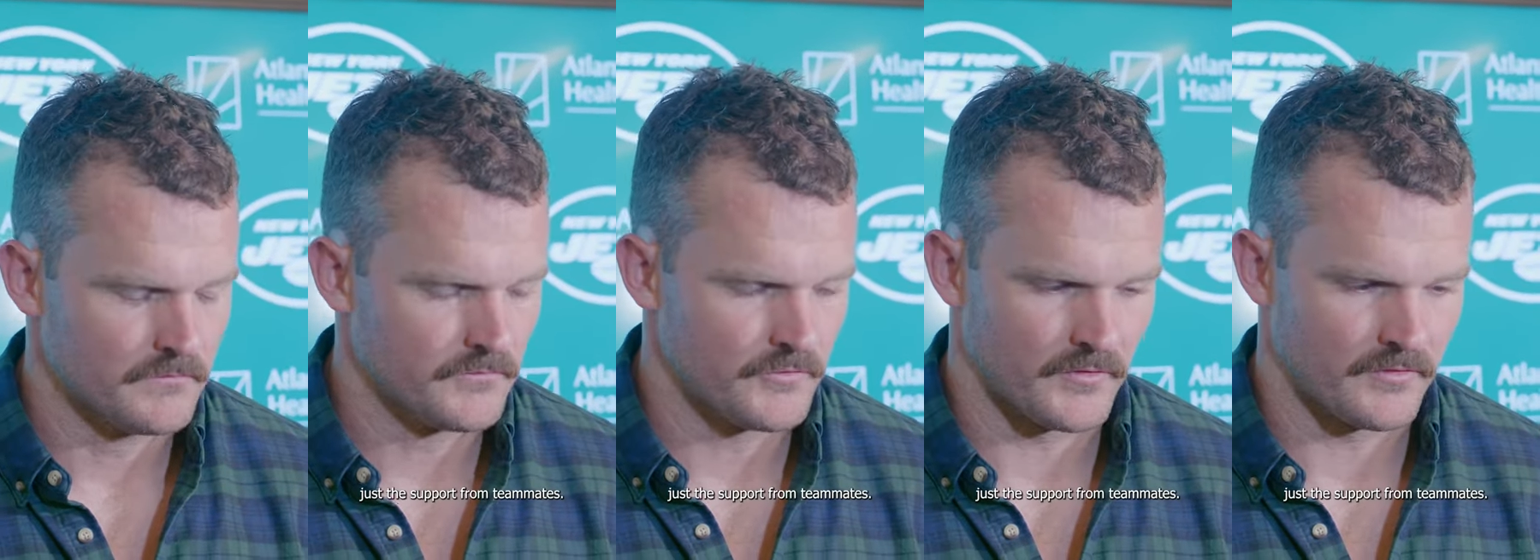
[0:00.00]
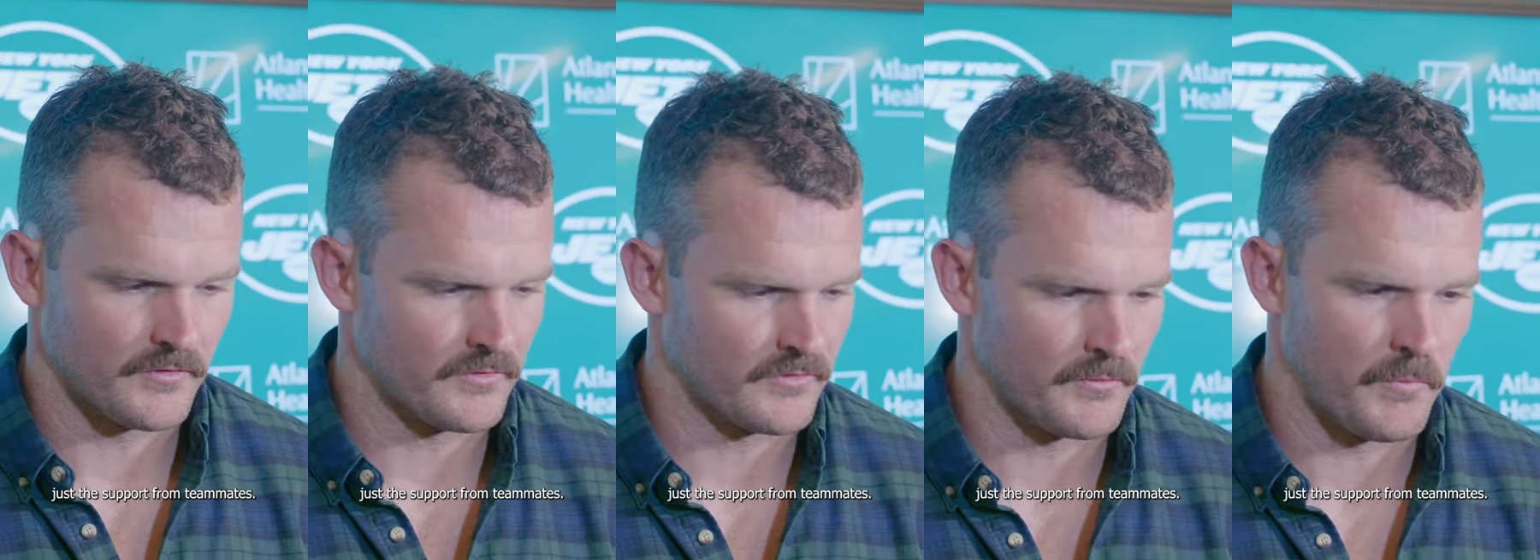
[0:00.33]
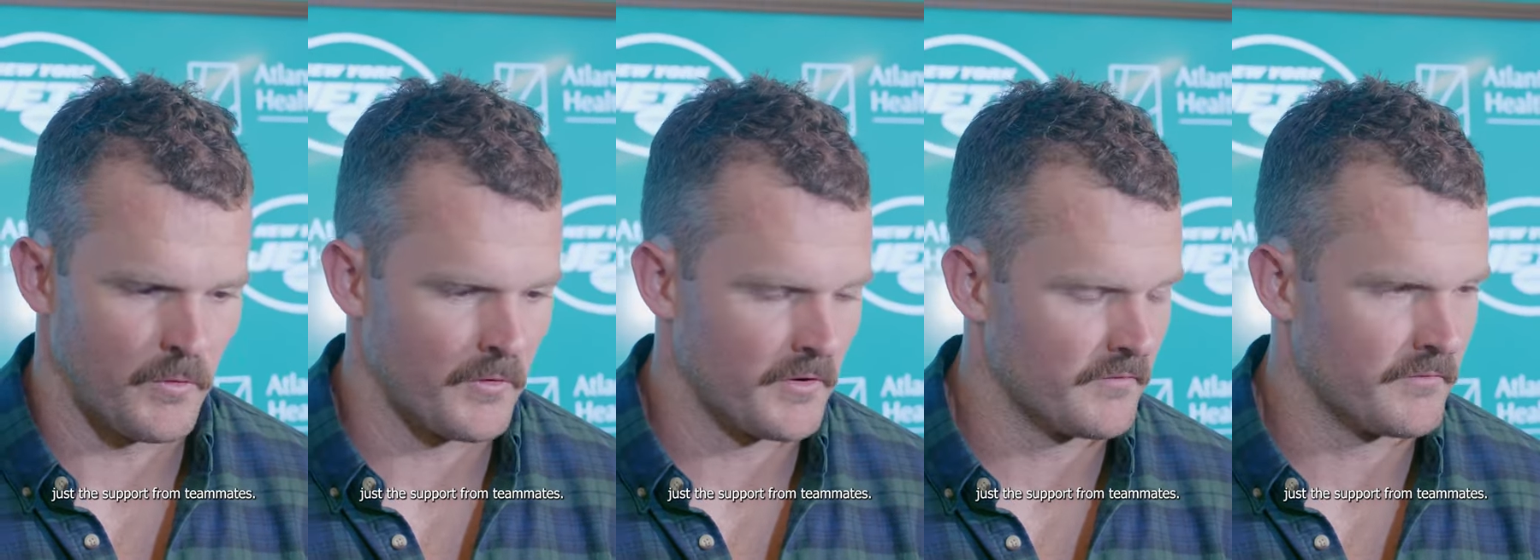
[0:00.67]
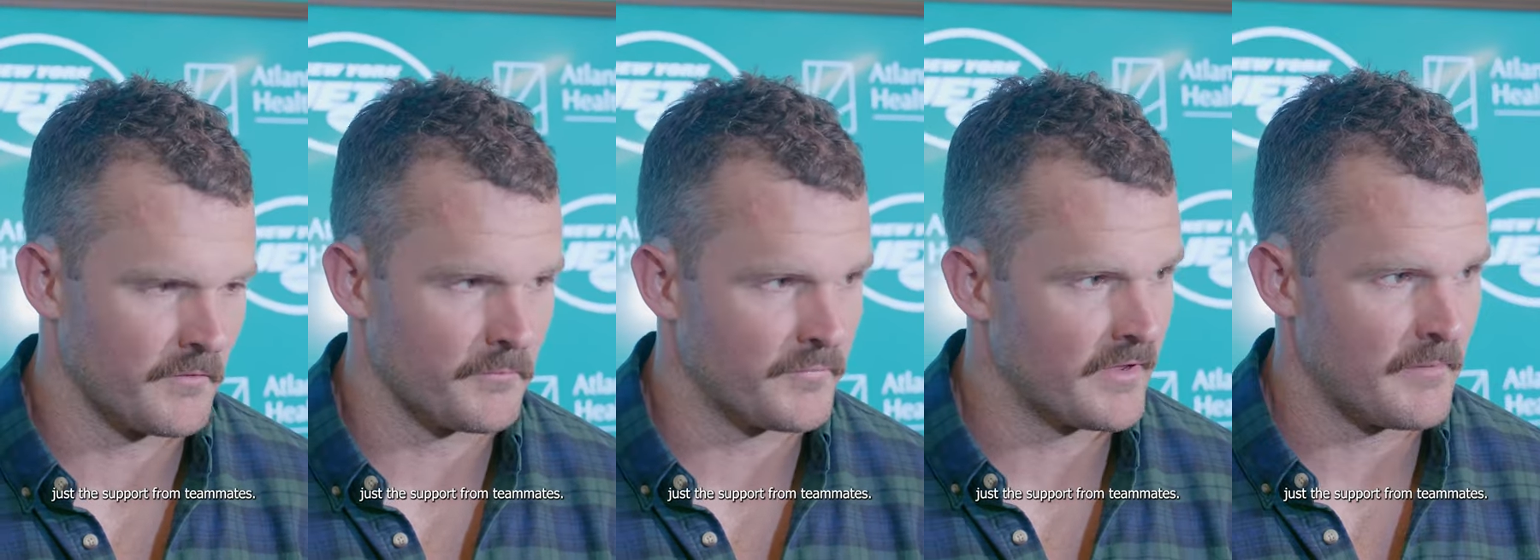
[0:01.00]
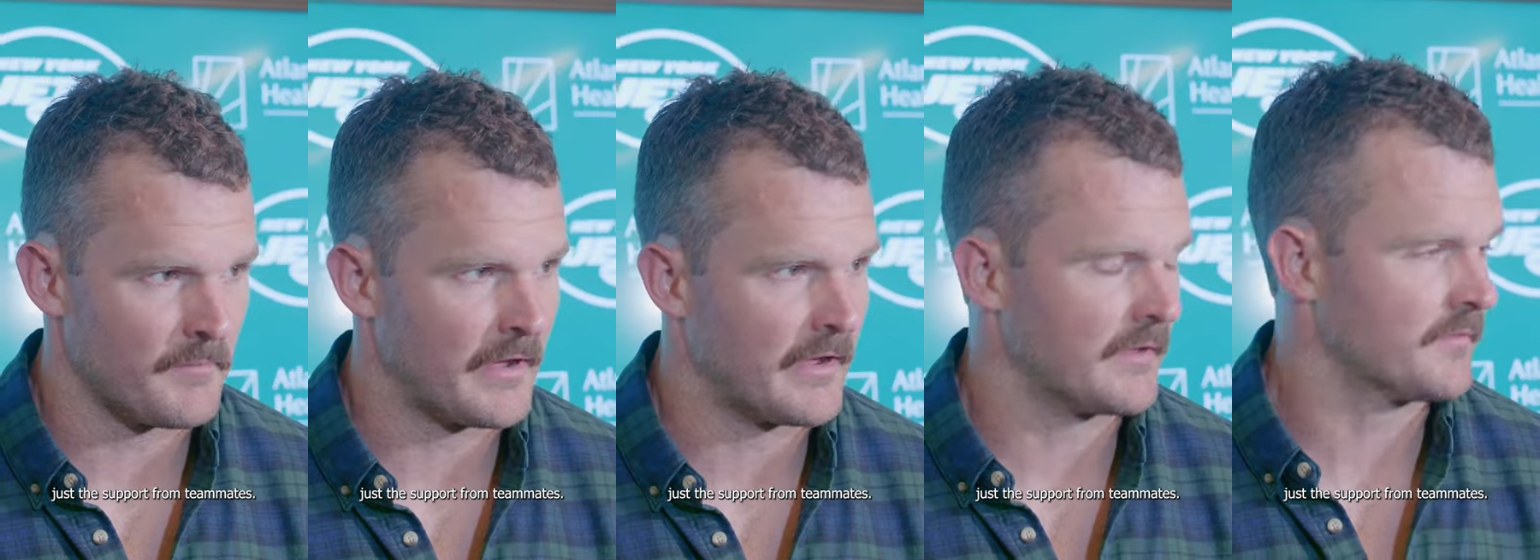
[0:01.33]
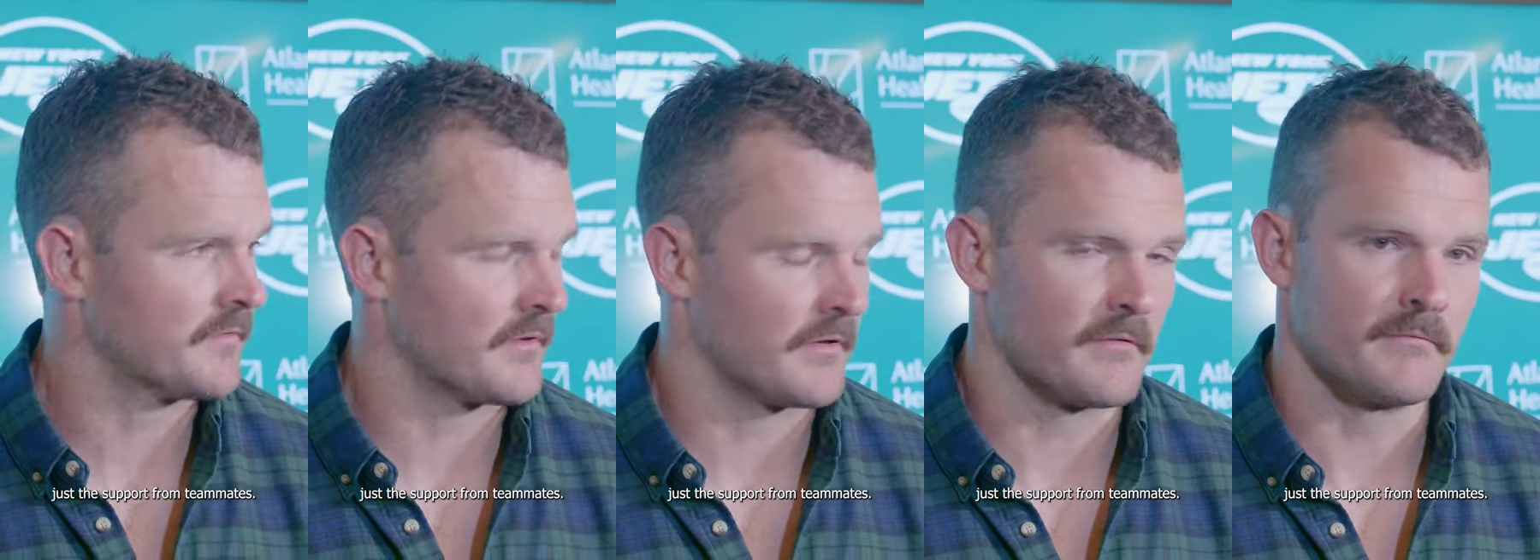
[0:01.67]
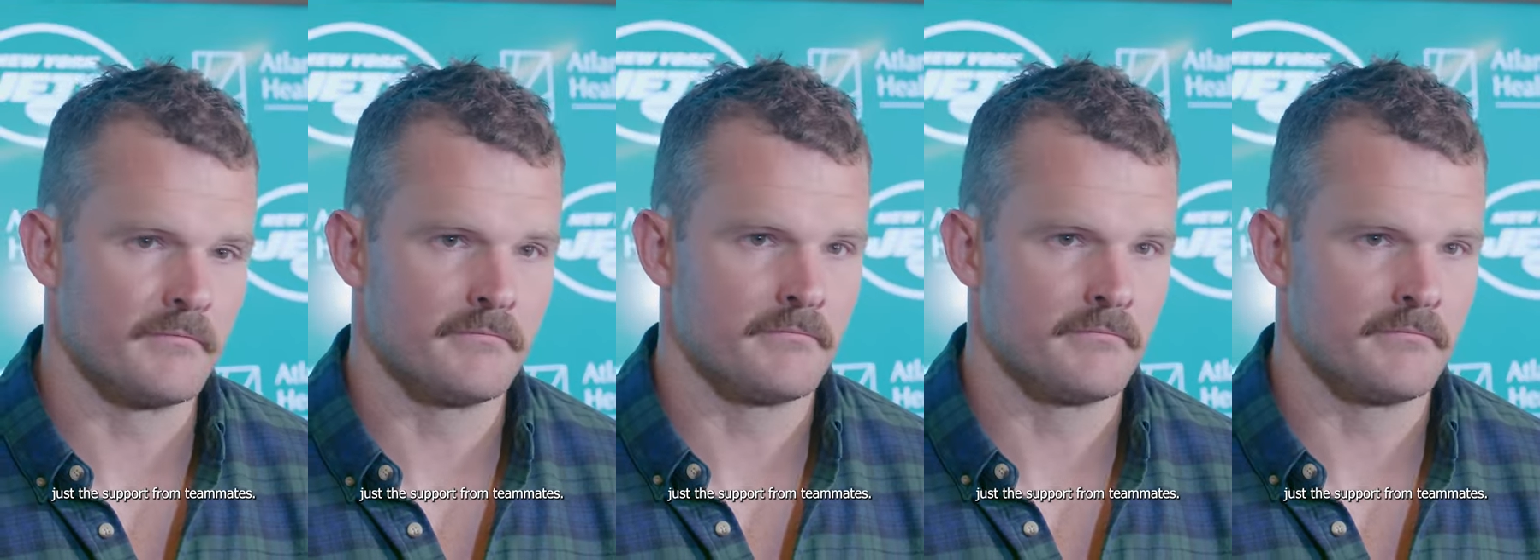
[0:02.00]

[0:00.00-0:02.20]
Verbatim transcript: just the support from teammates. And,